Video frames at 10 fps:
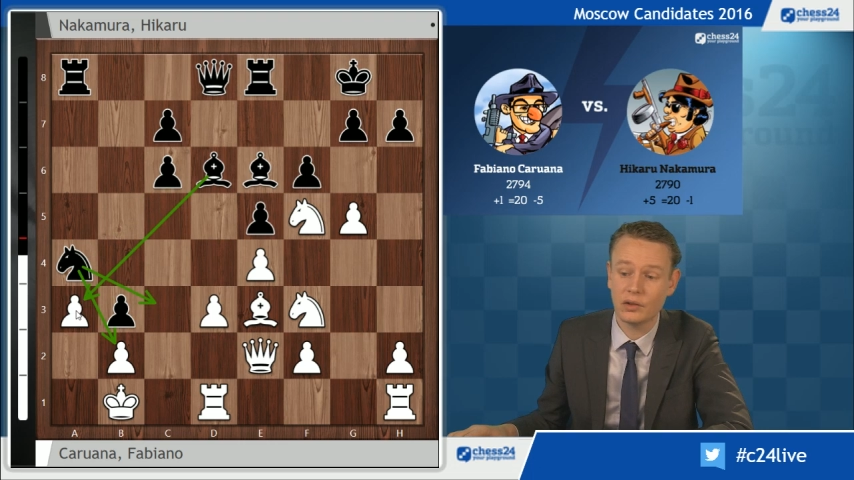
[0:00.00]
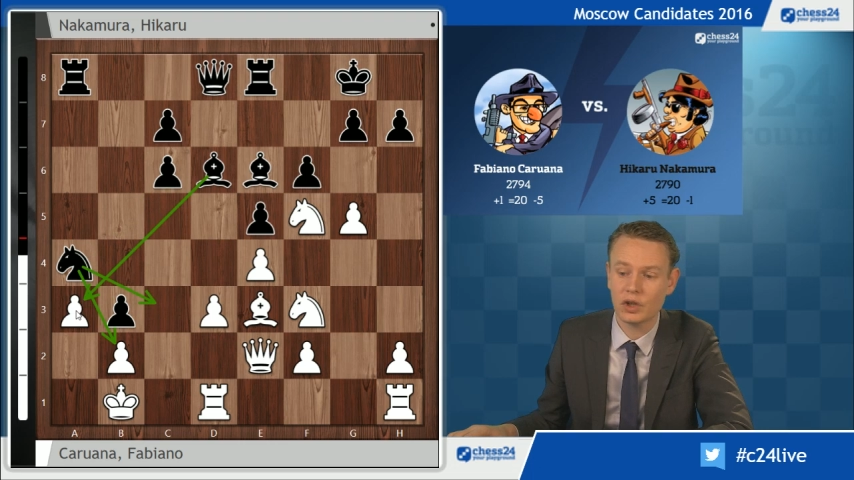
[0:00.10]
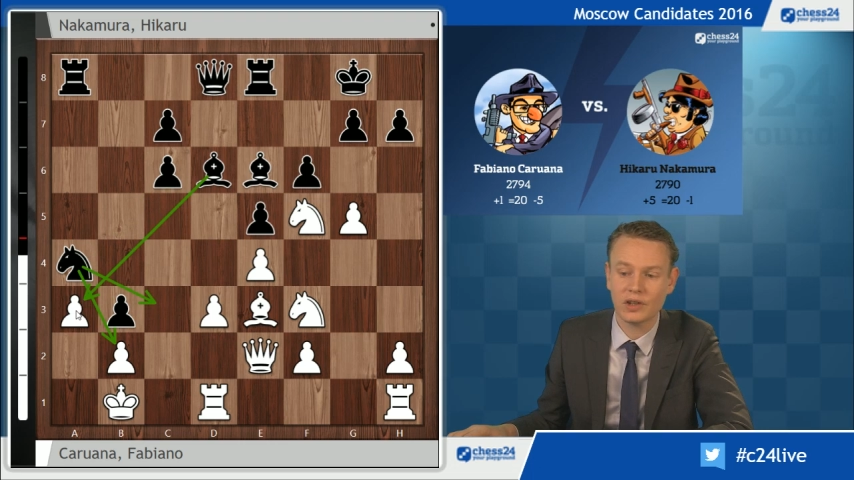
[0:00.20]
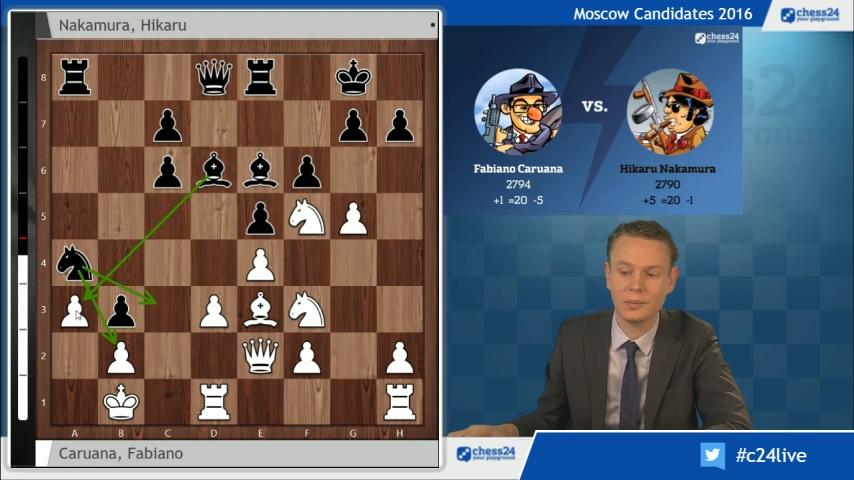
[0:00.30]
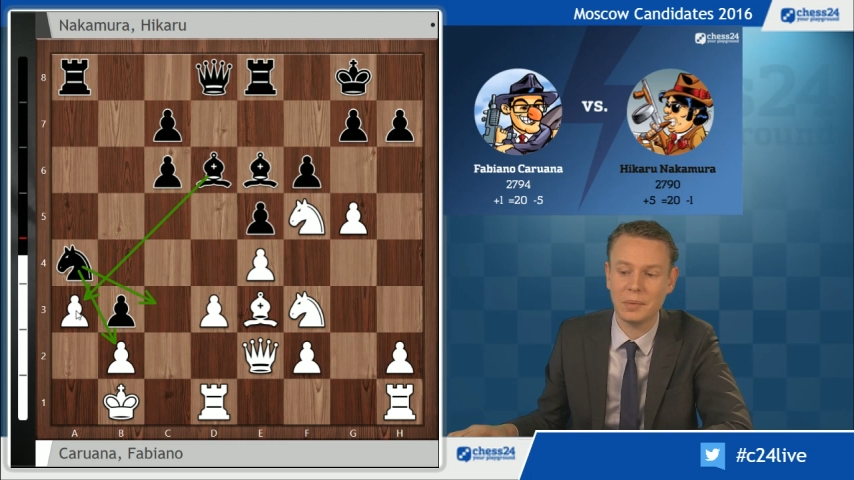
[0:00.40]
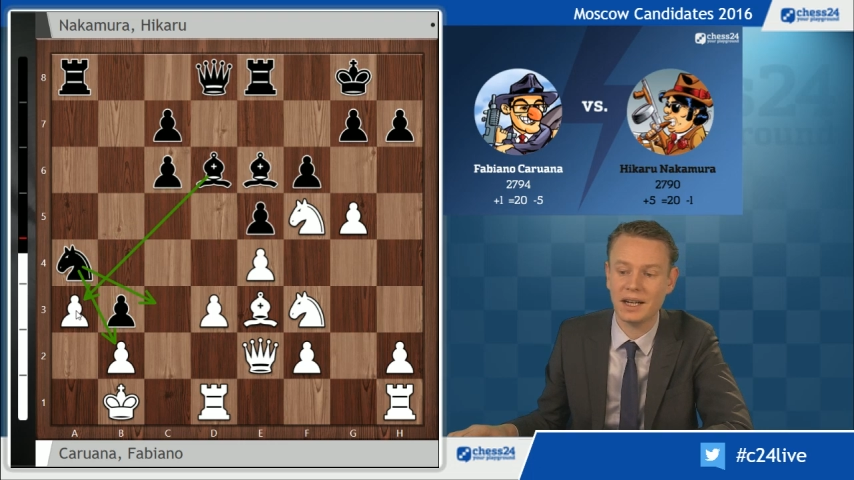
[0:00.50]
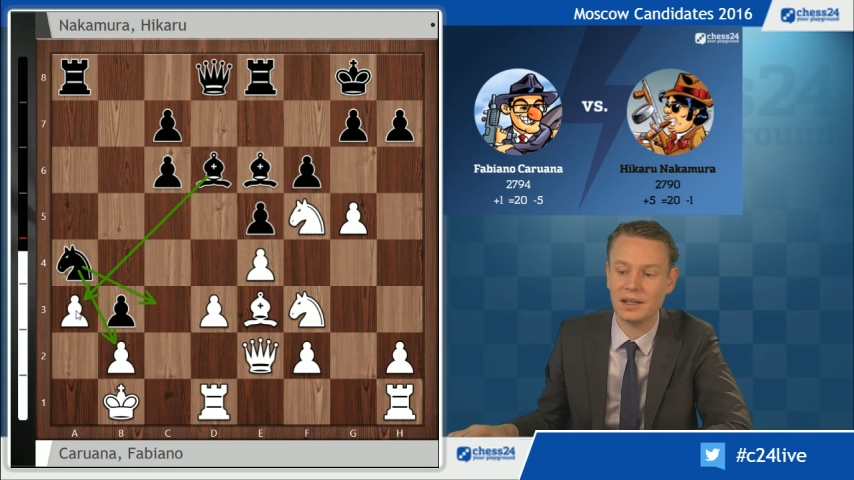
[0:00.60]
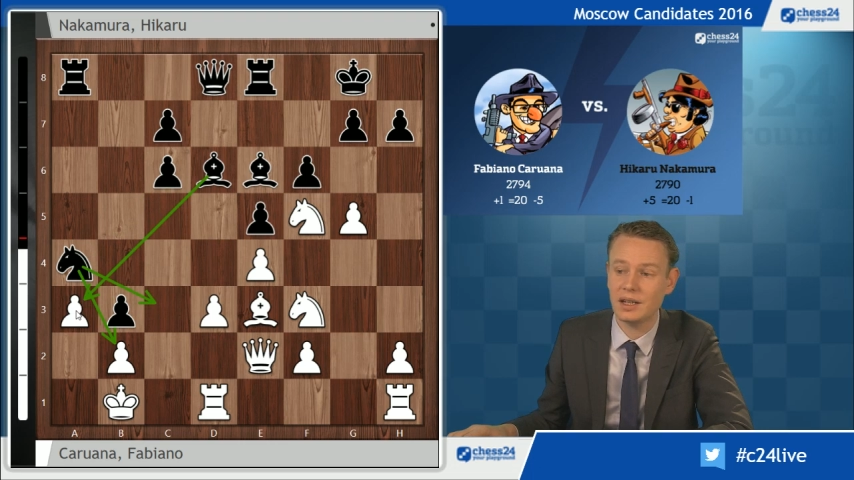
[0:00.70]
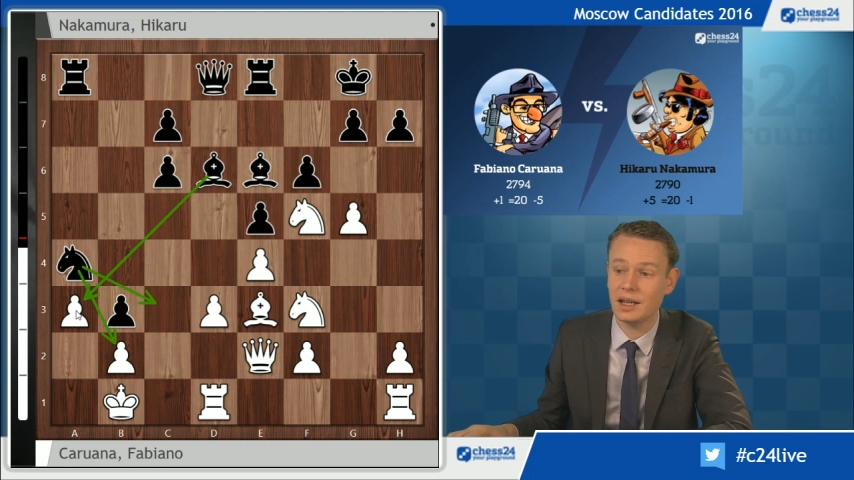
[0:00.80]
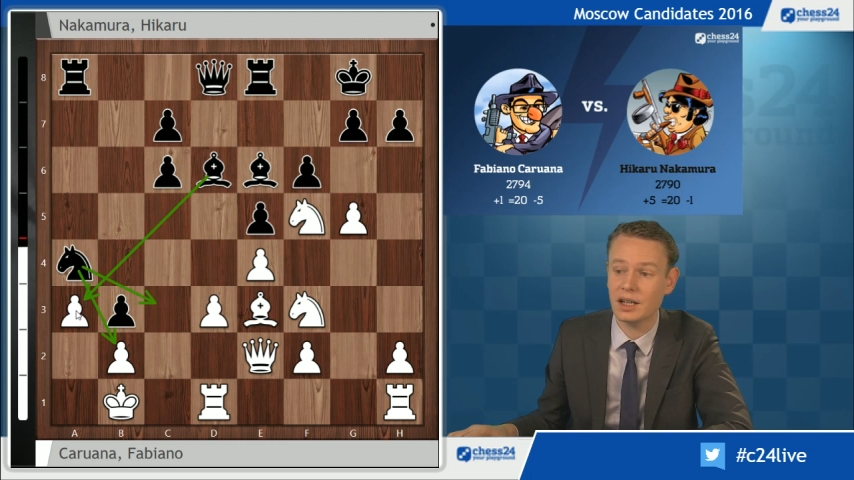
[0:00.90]
Just a bad
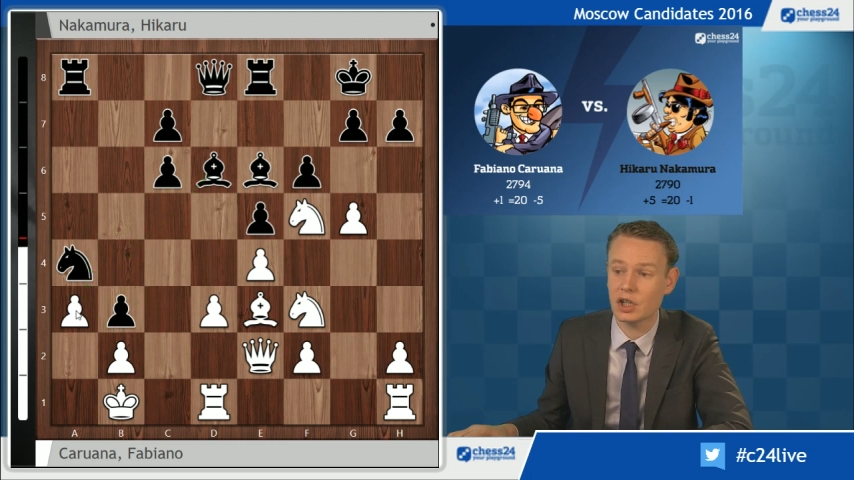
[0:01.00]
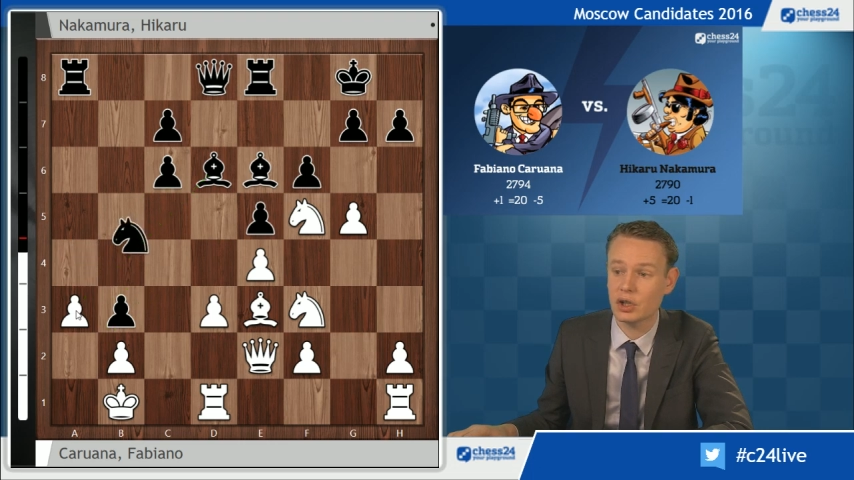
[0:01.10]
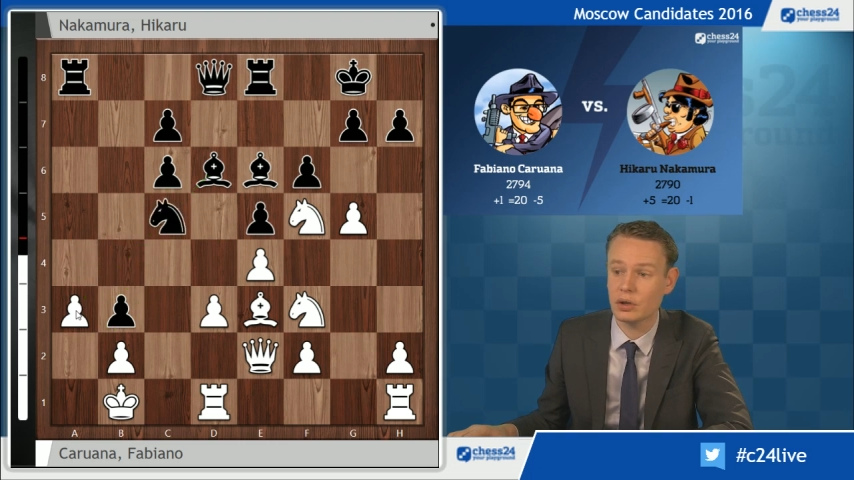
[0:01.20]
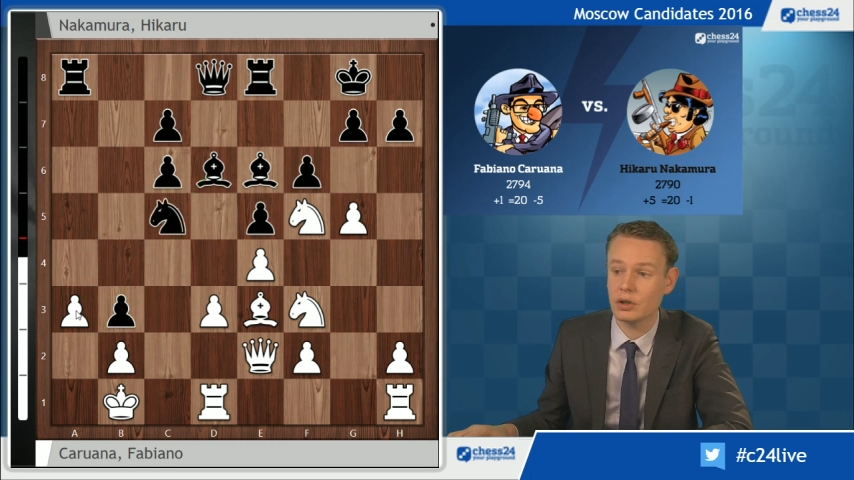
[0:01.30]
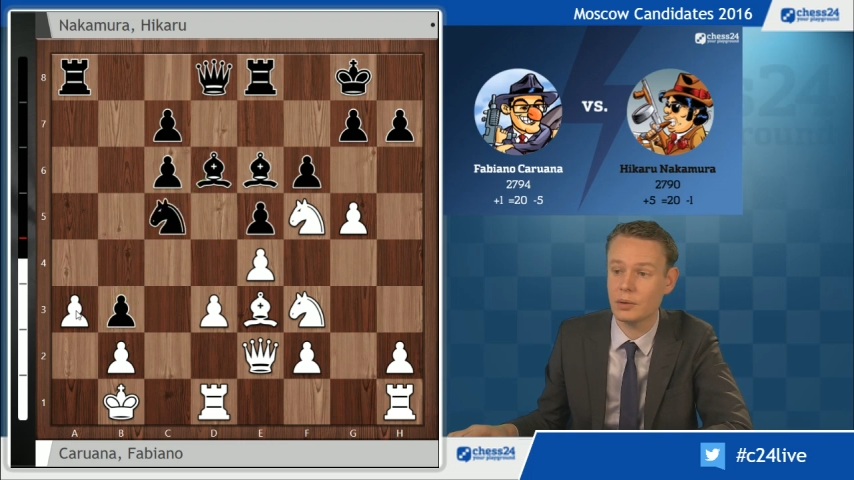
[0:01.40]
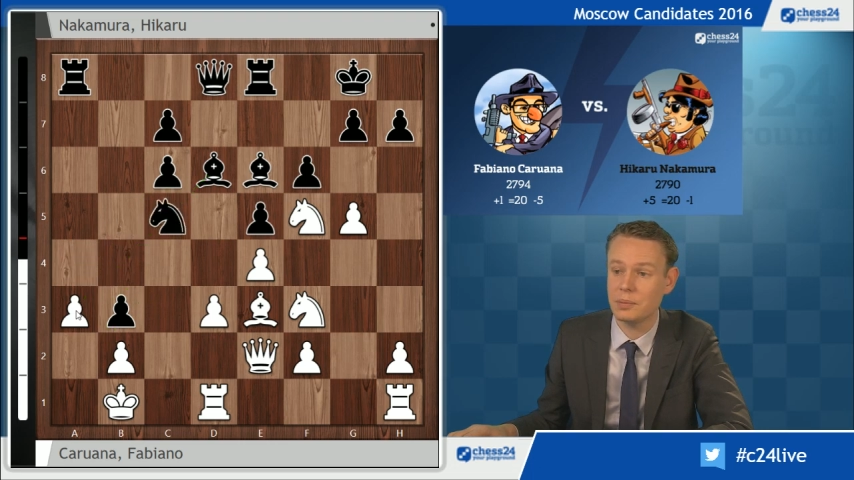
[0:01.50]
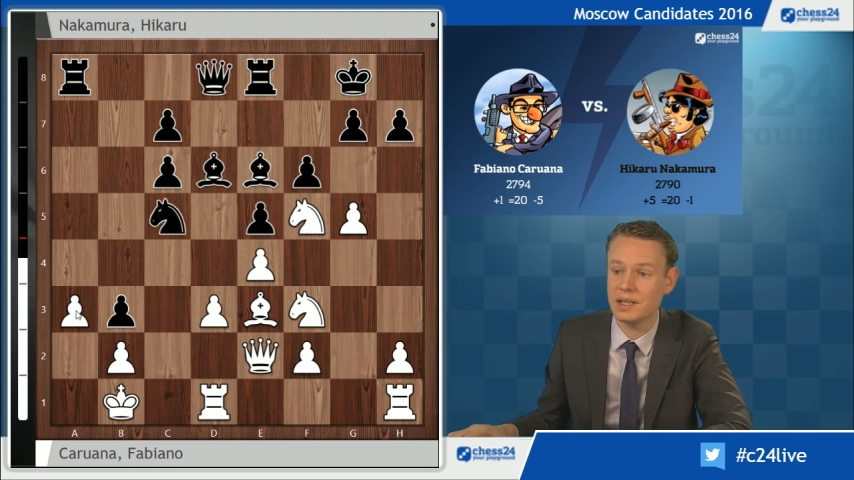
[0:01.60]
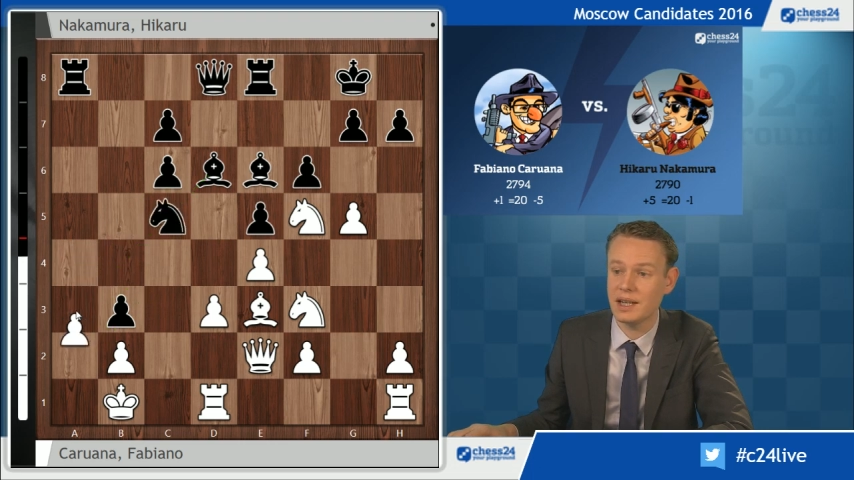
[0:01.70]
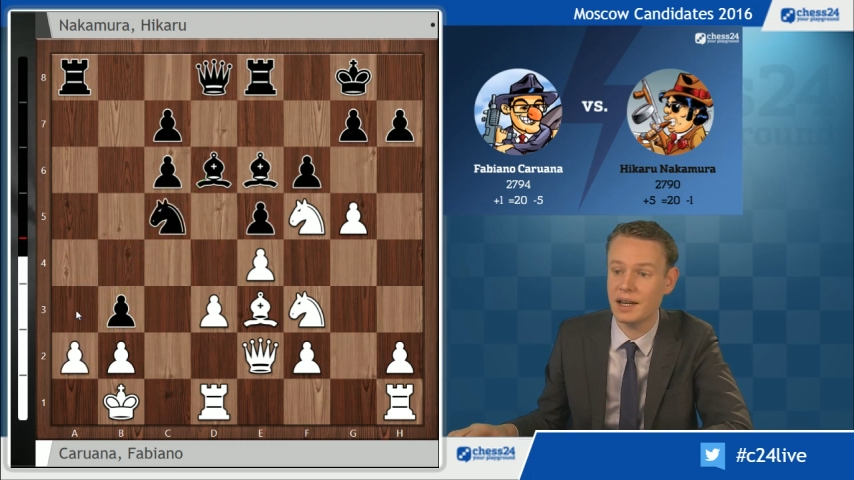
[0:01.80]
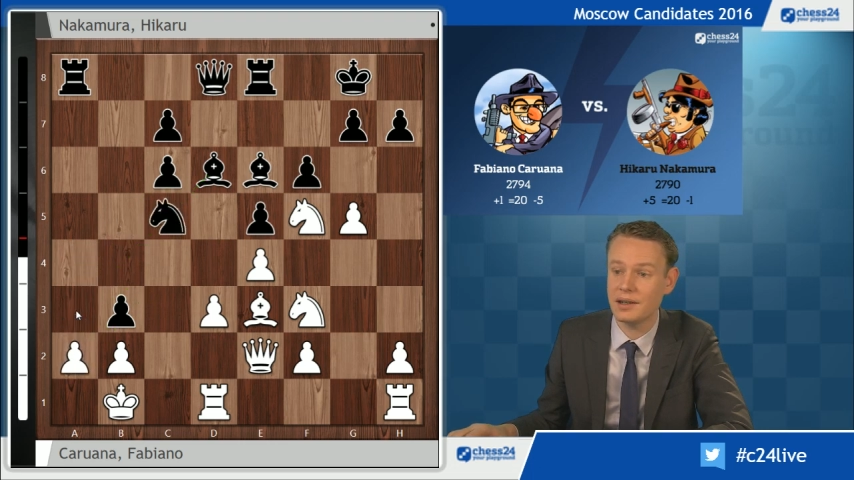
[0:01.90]
idea and should not be
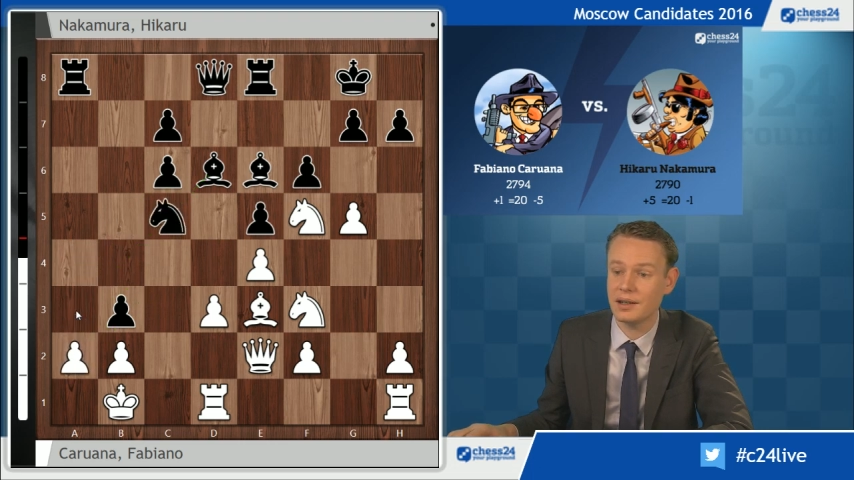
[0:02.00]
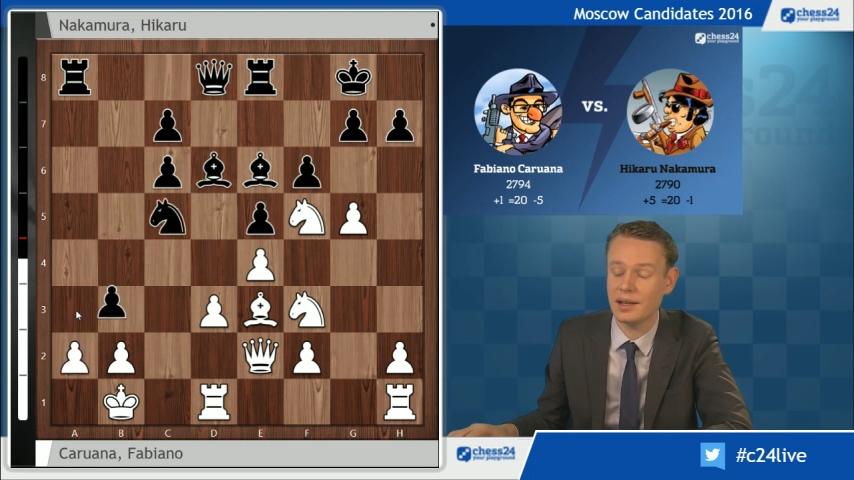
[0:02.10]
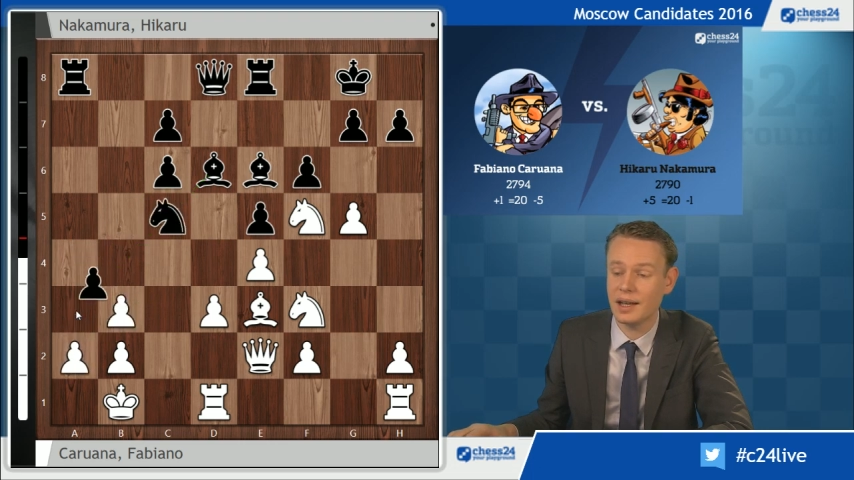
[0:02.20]
done